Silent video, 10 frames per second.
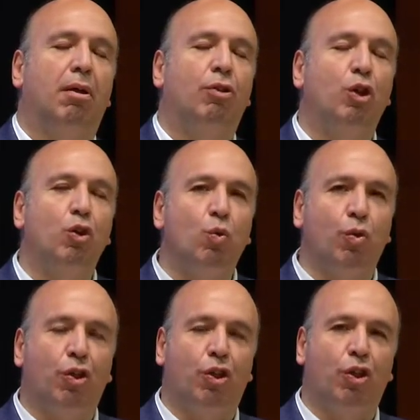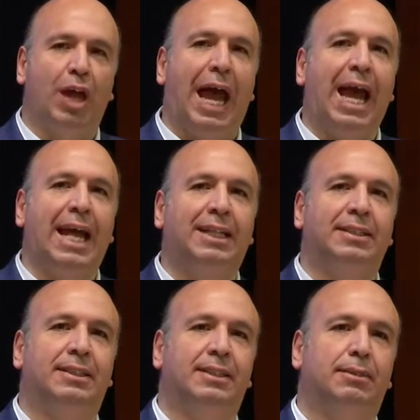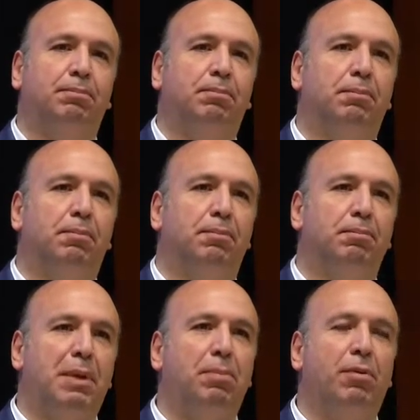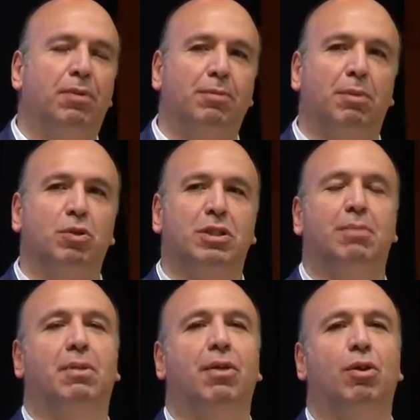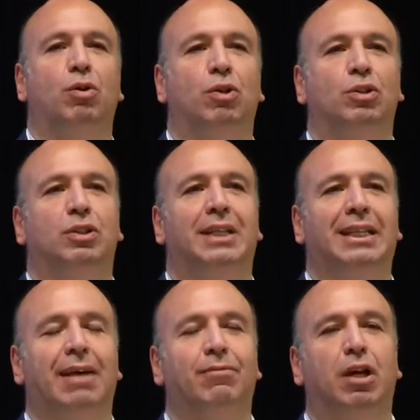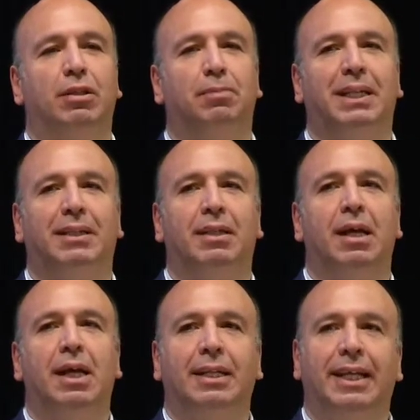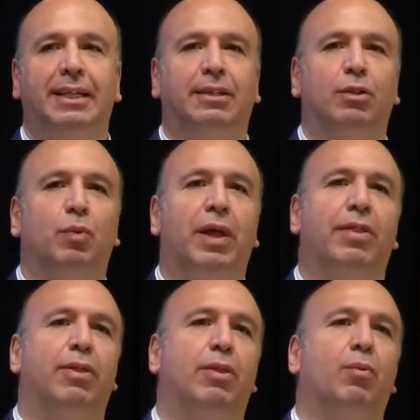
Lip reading: the youth, and people from the Muslim Brotherhood that have not been tainted with